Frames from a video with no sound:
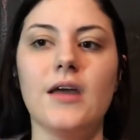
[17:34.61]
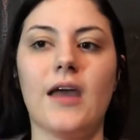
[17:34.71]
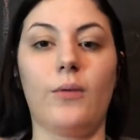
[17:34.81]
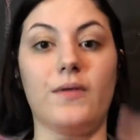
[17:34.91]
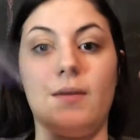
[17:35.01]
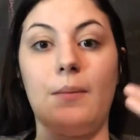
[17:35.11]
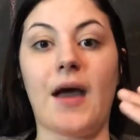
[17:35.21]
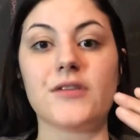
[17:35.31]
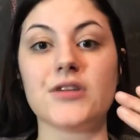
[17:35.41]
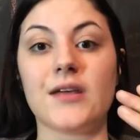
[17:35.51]
It was a
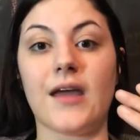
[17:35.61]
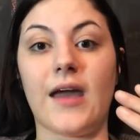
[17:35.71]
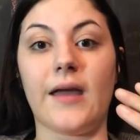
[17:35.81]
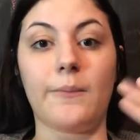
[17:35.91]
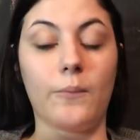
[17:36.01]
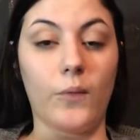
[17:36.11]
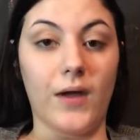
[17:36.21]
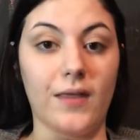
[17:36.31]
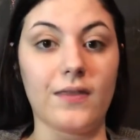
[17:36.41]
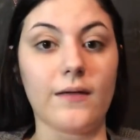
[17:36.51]
matching game
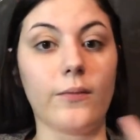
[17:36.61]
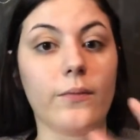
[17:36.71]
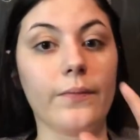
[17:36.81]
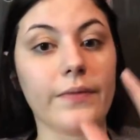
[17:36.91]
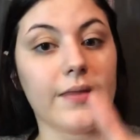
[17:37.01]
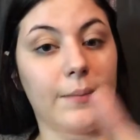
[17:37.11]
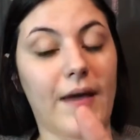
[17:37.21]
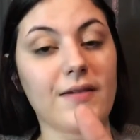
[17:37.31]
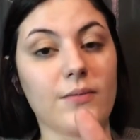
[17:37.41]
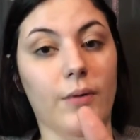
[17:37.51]
with the
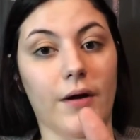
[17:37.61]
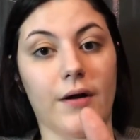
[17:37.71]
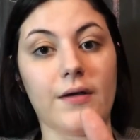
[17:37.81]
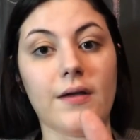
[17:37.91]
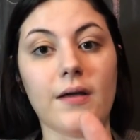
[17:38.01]
base word